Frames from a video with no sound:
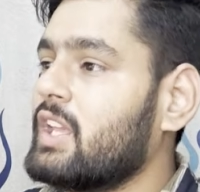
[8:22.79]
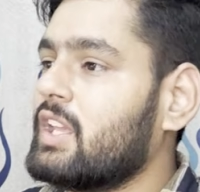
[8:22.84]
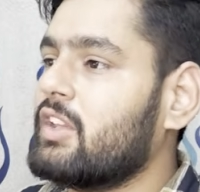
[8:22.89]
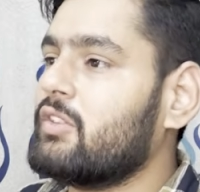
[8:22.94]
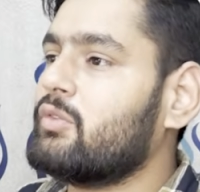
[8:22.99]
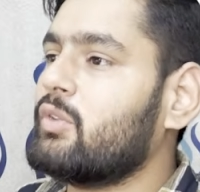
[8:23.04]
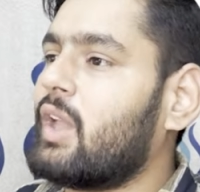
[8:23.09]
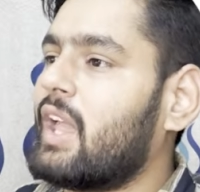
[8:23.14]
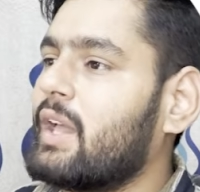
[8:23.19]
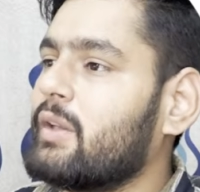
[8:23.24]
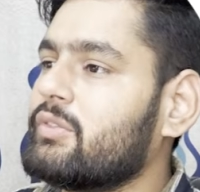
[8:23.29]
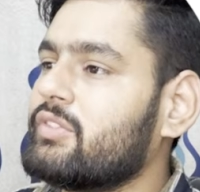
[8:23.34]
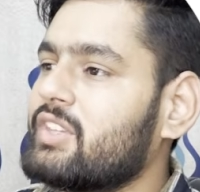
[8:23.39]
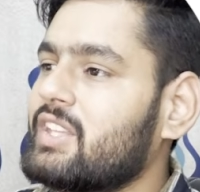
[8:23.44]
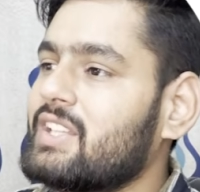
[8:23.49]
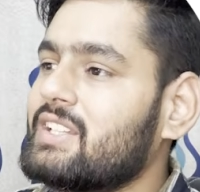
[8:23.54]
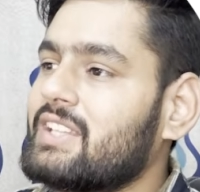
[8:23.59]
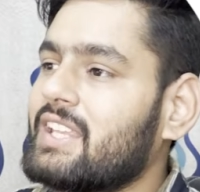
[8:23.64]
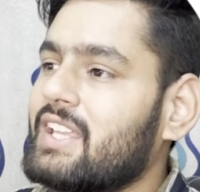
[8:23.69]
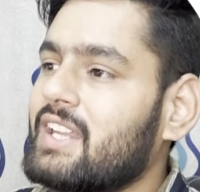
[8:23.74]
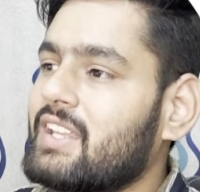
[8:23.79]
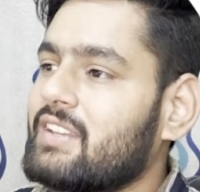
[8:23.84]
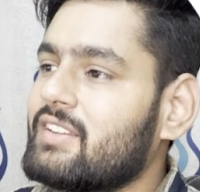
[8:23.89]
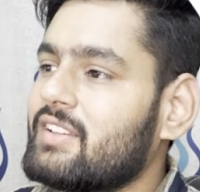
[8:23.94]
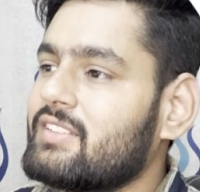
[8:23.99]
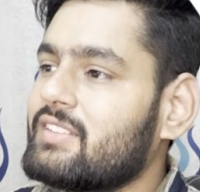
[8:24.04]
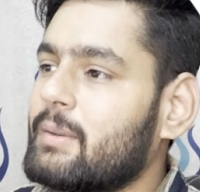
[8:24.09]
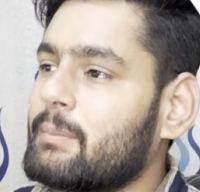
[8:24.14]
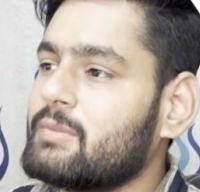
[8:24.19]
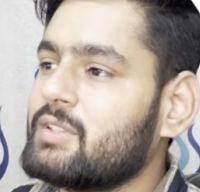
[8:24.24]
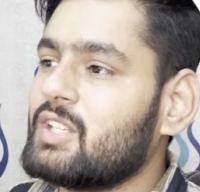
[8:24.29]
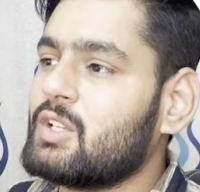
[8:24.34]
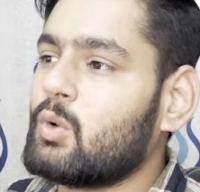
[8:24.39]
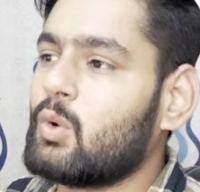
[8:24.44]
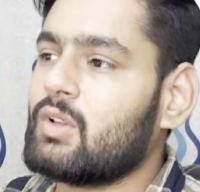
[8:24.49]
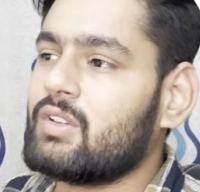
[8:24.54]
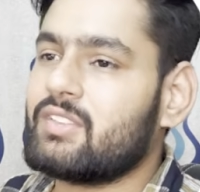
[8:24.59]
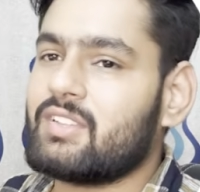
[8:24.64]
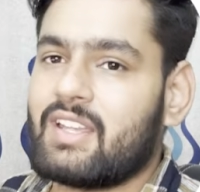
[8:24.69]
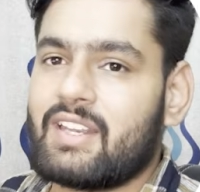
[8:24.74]
If you have seen, there is something
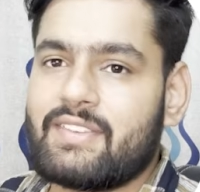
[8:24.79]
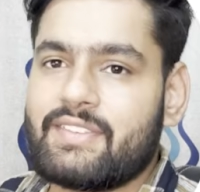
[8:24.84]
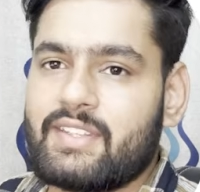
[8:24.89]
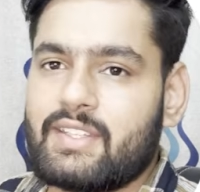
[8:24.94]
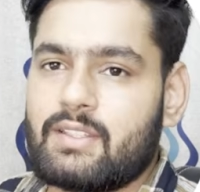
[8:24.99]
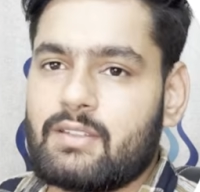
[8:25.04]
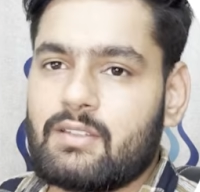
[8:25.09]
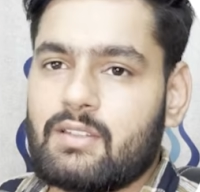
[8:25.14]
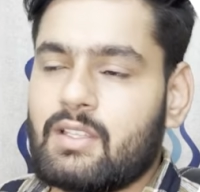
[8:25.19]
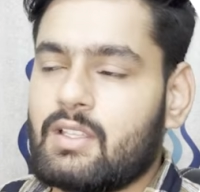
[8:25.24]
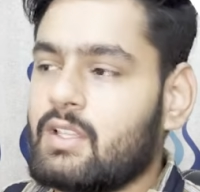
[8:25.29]
called searching.